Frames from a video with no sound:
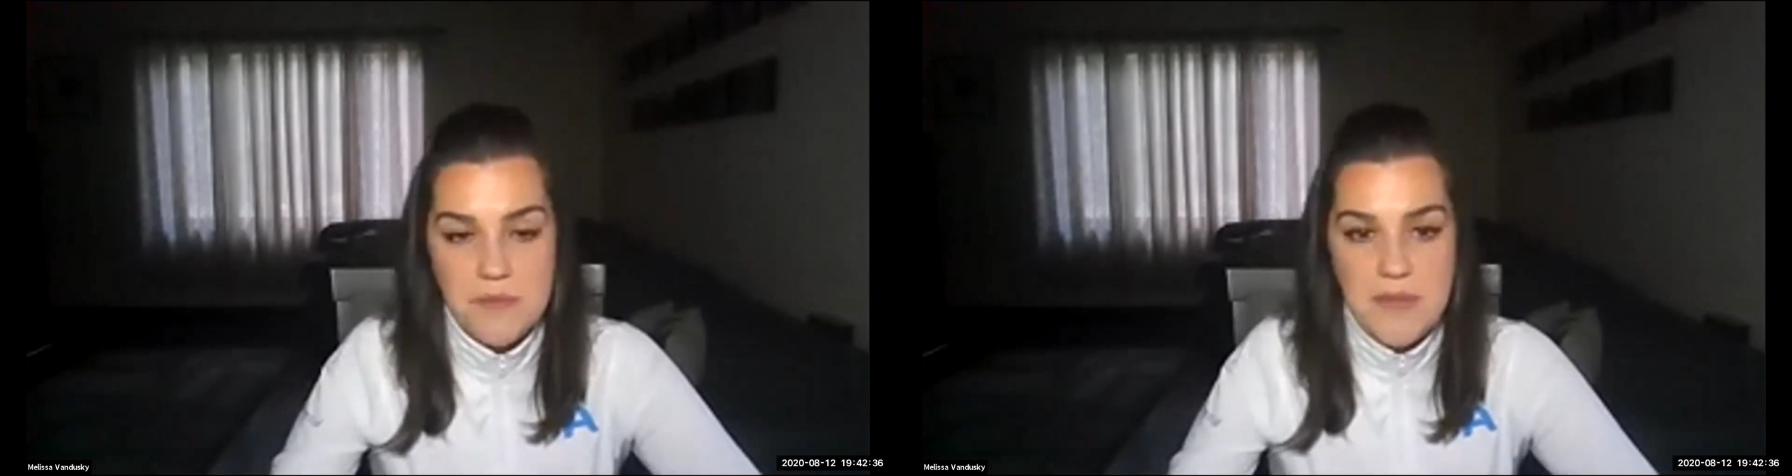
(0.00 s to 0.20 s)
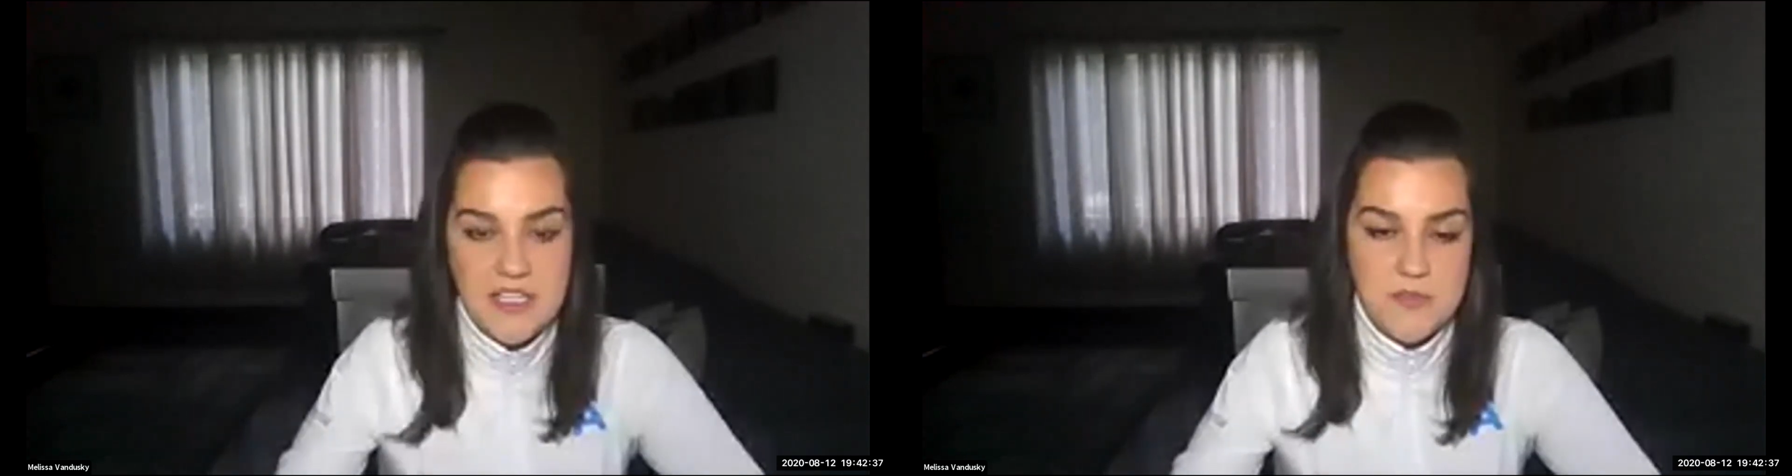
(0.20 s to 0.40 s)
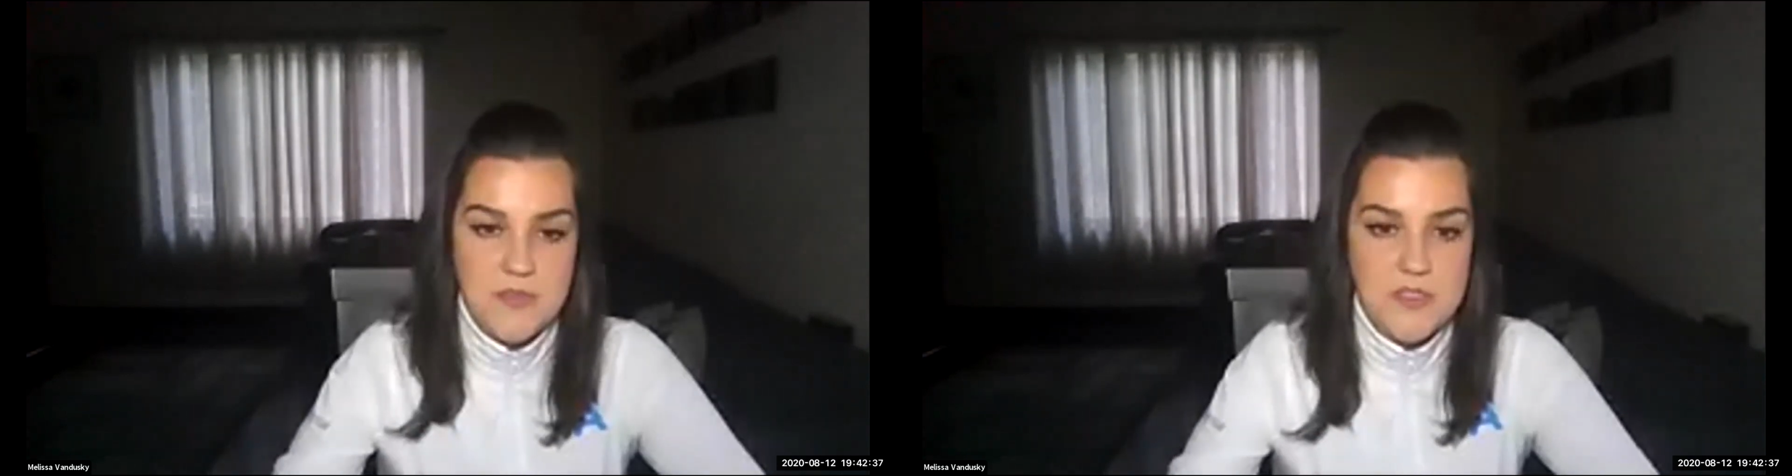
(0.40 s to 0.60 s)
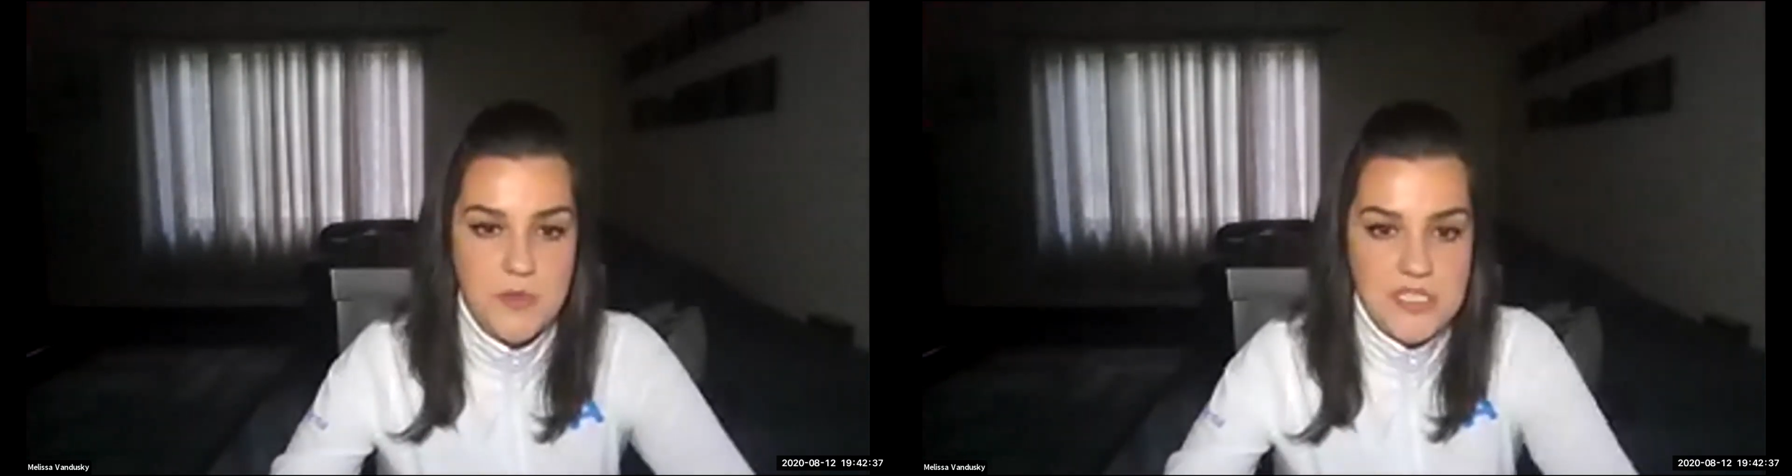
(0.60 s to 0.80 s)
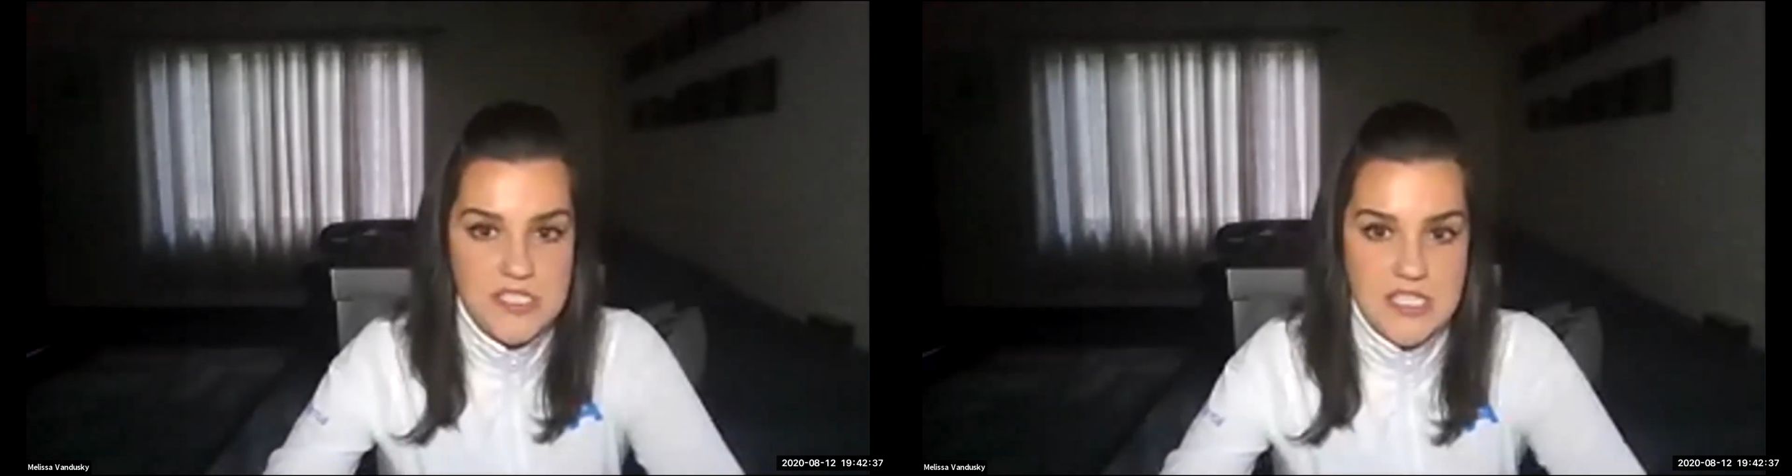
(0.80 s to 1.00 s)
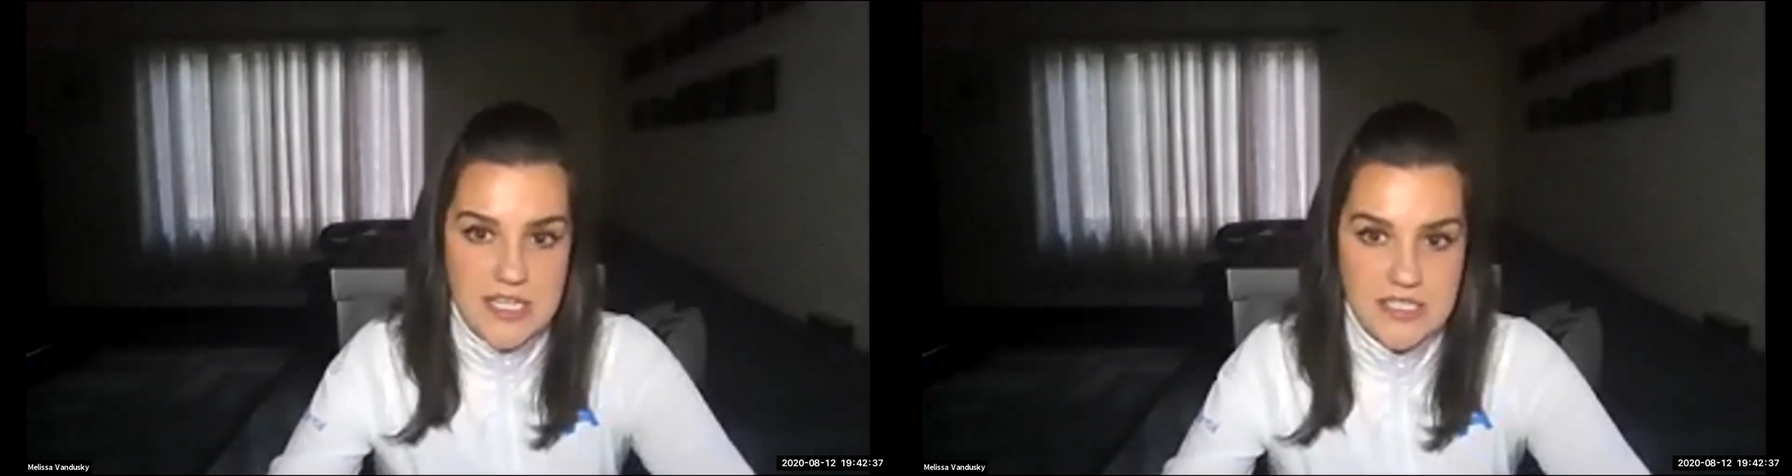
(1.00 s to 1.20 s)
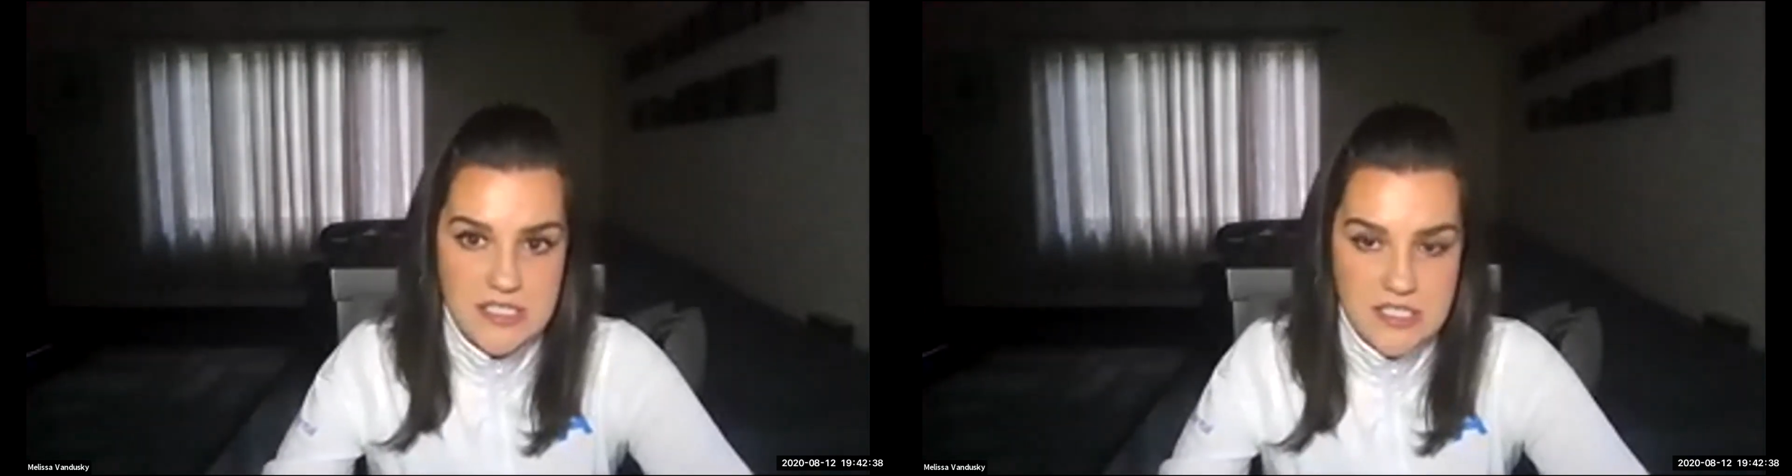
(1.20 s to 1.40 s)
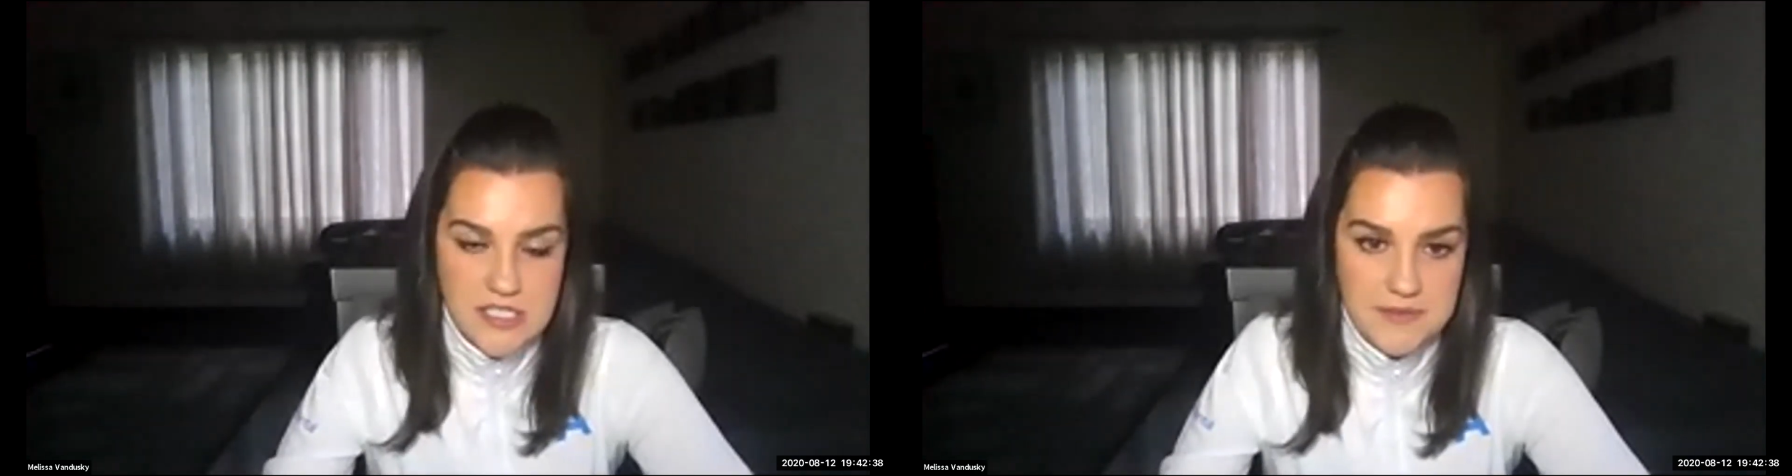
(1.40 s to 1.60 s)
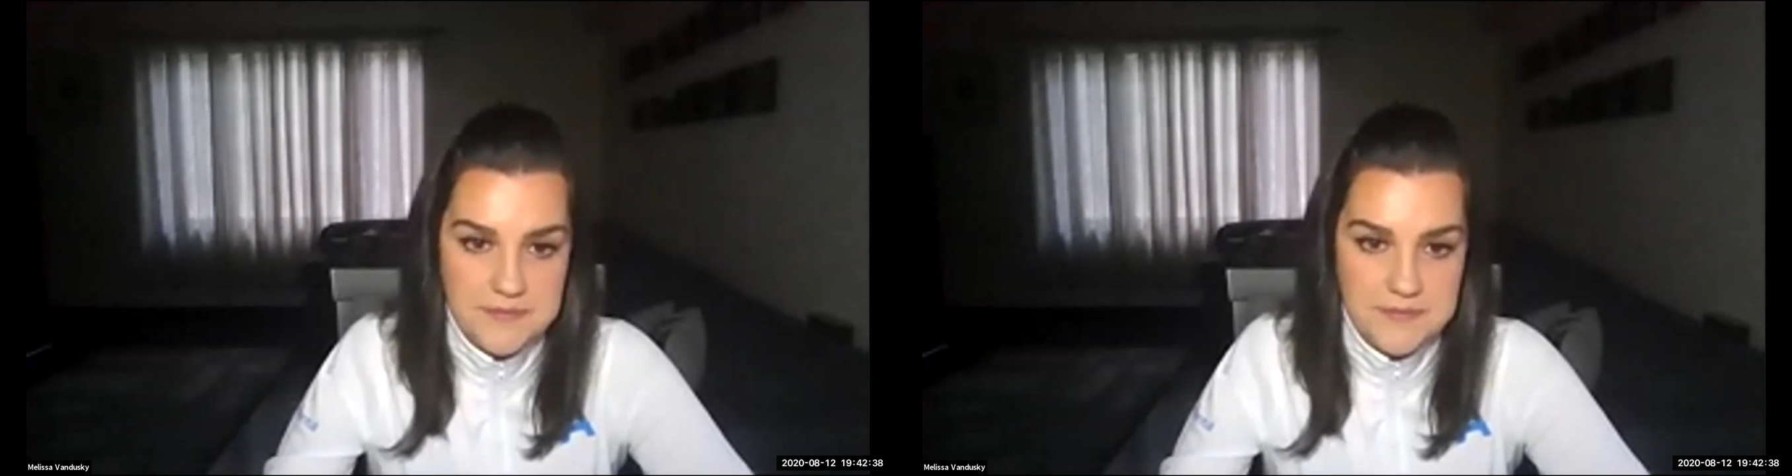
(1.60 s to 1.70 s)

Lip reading: managed between sites?